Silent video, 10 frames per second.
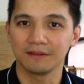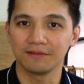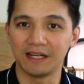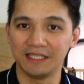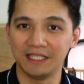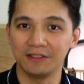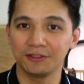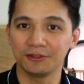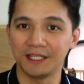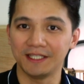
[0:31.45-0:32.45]
finding your
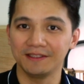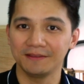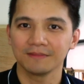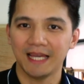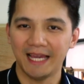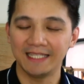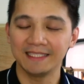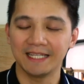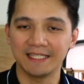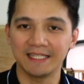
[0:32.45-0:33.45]
train, and
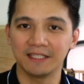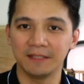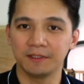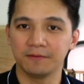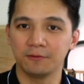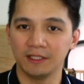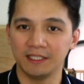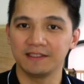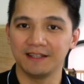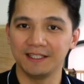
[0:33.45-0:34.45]
getting a glimpse of what
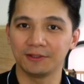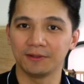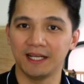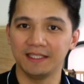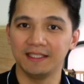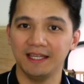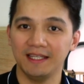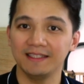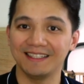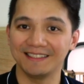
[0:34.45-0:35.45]
it's like to ride a
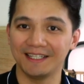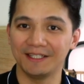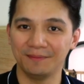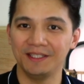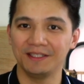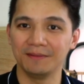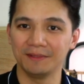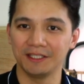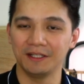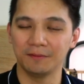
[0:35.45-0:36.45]
Nankai Rapi:t
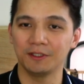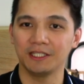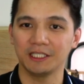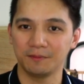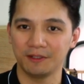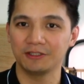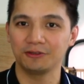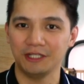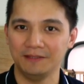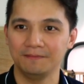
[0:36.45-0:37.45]
Limited Airport Express
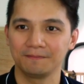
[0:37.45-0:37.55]
train.